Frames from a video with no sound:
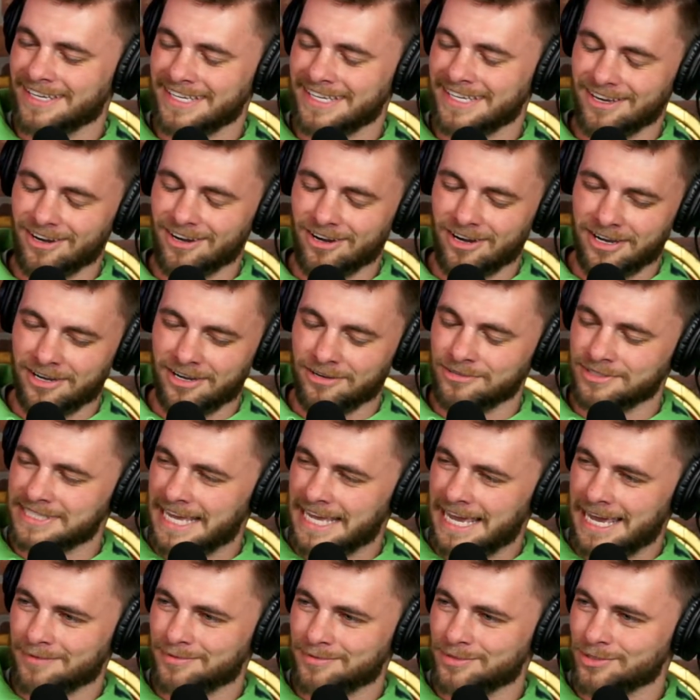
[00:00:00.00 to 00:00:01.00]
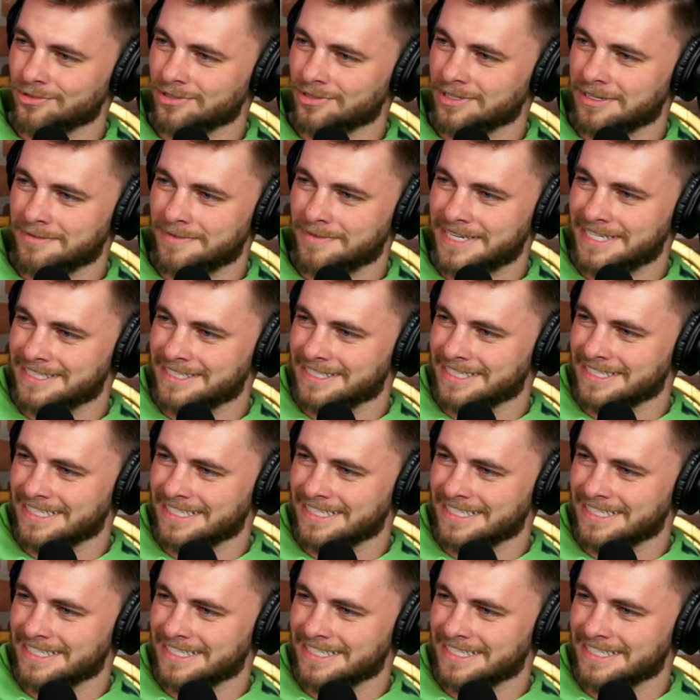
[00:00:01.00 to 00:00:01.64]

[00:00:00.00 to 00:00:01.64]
Like, it was absolutely amazing.